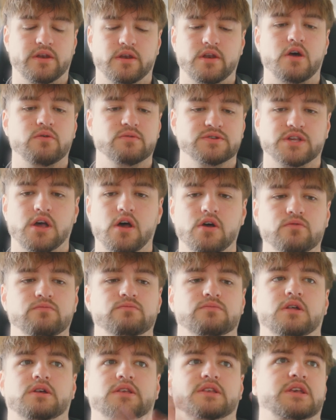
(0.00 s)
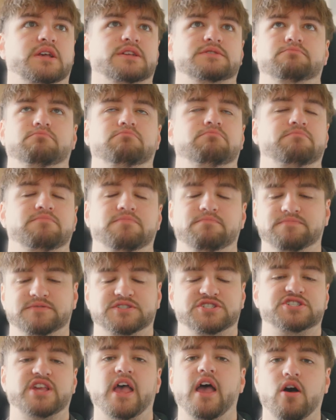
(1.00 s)
Noah's home like gets
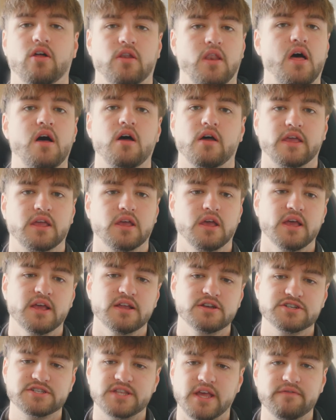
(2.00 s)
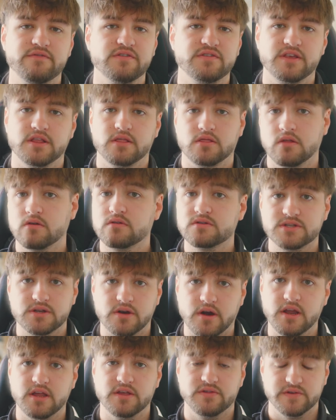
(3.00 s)
set on light. Just everything looked
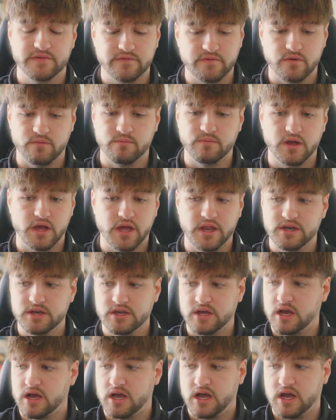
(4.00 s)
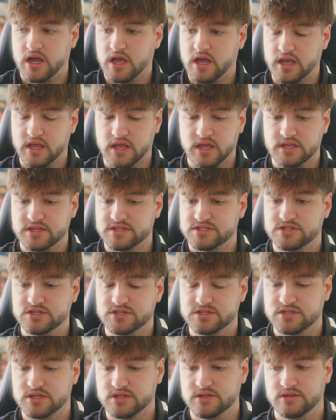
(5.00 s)
great in this film, and it's
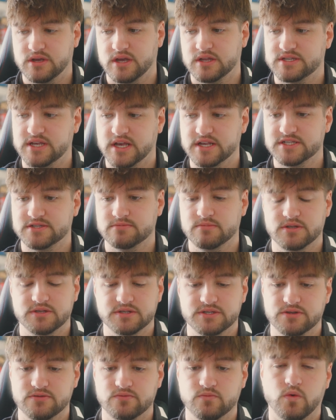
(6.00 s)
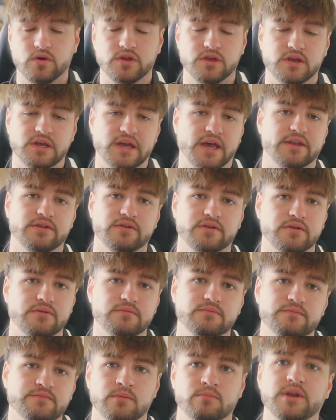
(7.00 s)
just a testament to what you can do.
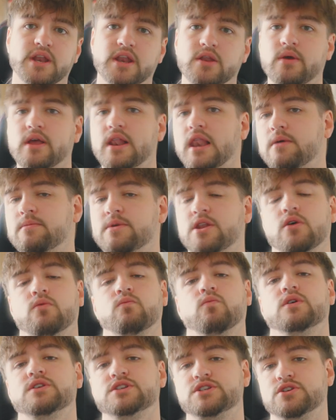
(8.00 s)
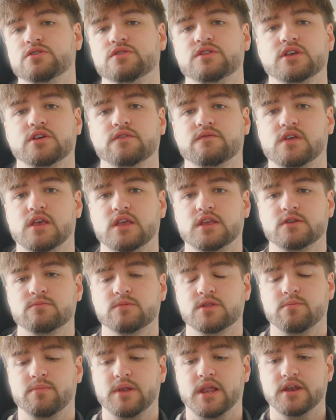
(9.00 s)
But anyway, let me know, what did you think of Kingdom
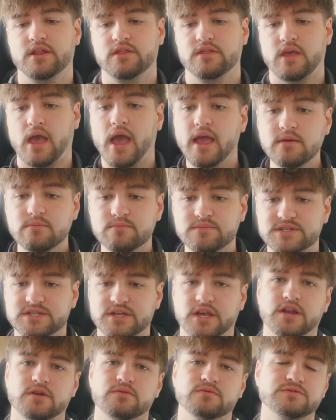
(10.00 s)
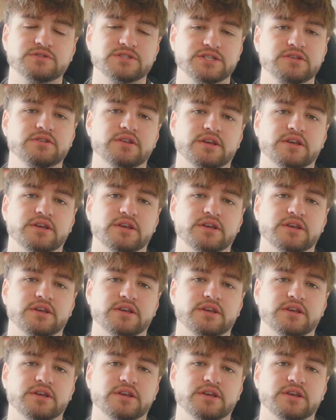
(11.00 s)
of the Planet of the Apes, and I will see